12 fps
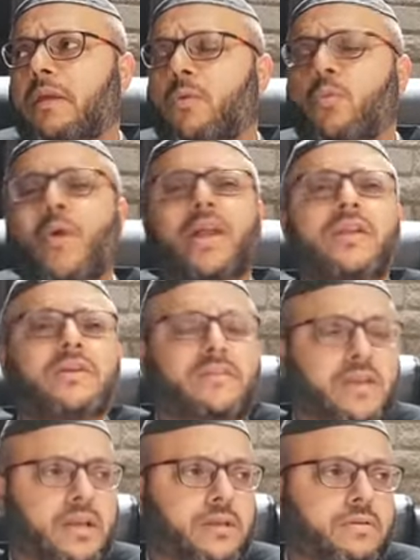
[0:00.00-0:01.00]
When you
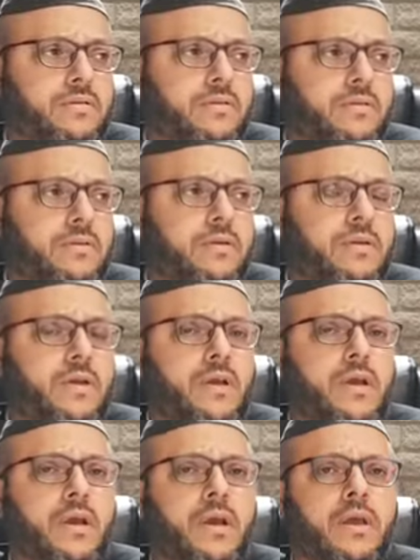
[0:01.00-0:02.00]
say it,
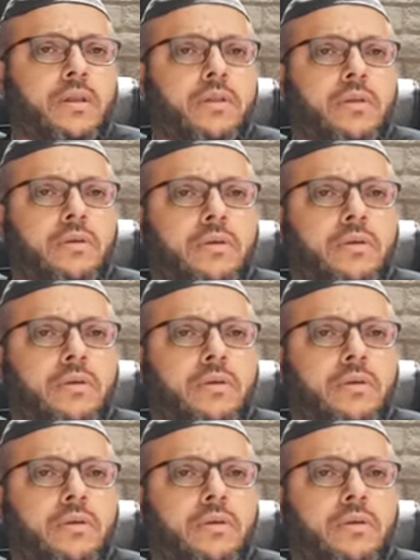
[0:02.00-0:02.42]
and